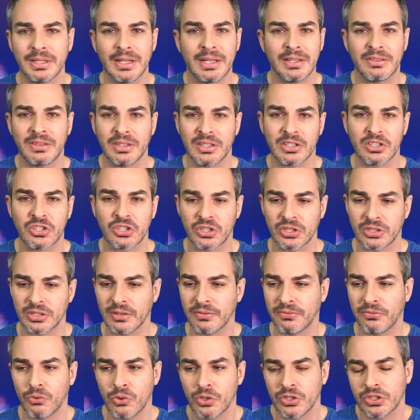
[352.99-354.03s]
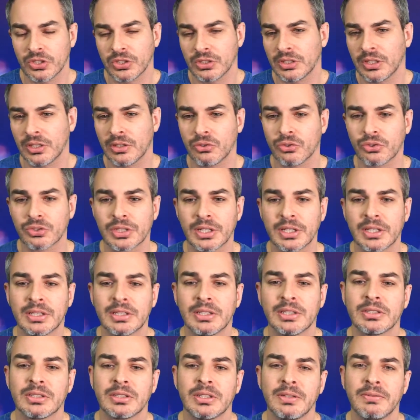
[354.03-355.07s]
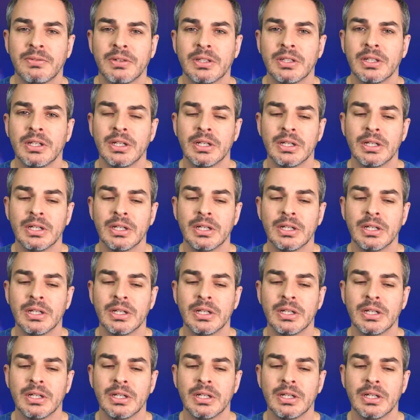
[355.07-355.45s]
I think it's just unfortunate. And it looks like it doesn't even